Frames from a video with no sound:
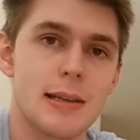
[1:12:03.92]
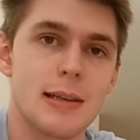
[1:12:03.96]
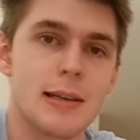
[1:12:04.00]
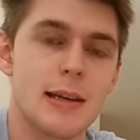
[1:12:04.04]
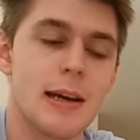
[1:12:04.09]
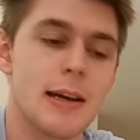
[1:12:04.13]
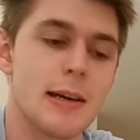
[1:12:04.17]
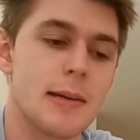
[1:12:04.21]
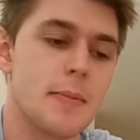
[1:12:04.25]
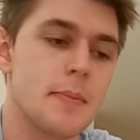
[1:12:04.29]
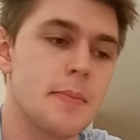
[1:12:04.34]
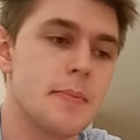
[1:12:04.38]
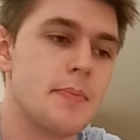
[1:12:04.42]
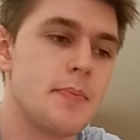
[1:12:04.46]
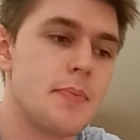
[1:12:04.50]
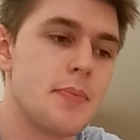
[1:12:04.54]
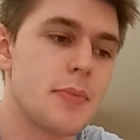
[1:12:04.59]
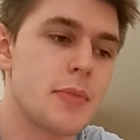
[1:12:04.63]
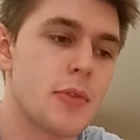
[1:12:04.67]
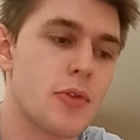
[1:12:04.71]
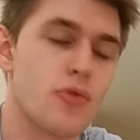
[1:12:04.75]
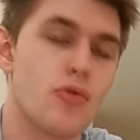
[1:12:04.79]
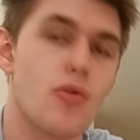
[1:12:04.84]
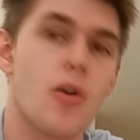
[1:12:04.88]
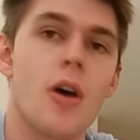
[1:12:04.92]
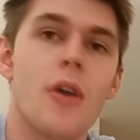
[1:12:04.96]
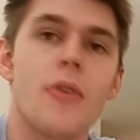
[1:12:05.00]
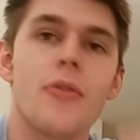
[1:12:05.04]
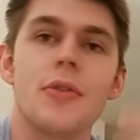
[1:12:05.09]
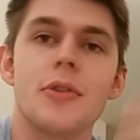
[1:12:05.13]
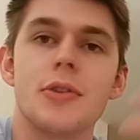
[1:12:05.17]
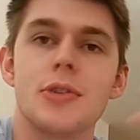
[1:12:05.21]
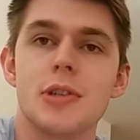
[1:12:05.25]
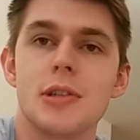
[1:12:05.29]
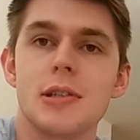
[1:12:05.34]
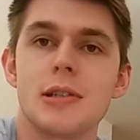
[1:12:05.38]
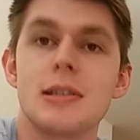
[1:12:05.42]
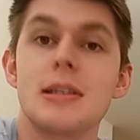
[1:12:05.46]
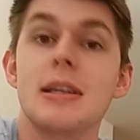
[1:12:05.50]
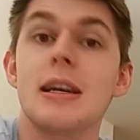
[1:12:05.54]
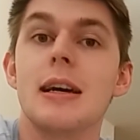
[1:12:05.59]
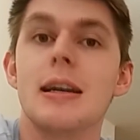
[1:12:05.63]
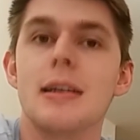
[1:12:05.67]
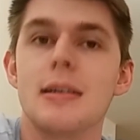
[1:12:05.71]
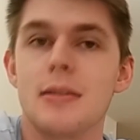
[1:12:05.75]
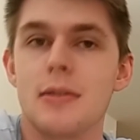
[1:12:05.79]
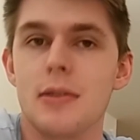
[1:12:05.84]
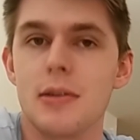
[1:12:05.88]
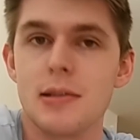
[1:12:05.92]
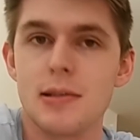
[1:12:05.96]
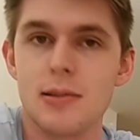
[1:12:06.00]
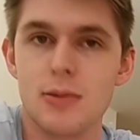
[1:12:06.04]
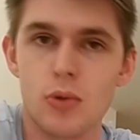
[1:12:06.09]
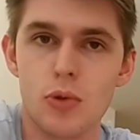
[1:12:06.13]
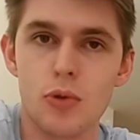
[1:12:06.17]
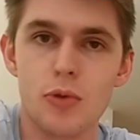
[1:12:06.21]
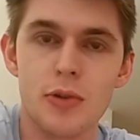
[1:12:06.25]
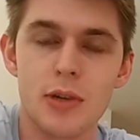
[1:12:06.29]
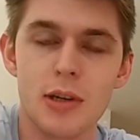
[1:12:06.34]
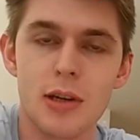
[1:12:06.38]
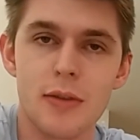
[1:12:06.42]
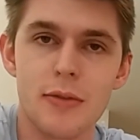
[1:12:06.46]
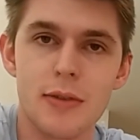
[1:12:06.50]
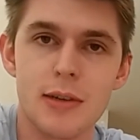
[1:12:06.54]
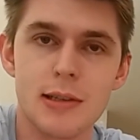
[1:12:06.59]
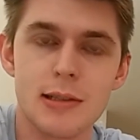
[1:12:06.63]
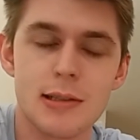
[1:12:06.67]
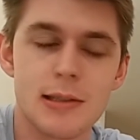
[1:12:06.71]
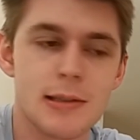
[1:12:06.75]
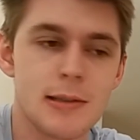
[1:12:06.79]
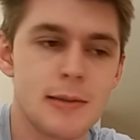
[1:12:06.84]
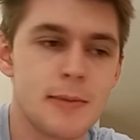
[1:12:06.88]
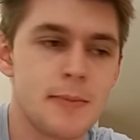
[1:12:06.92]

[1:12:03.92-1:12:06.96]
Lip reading: the game, rather than just getting the story of it,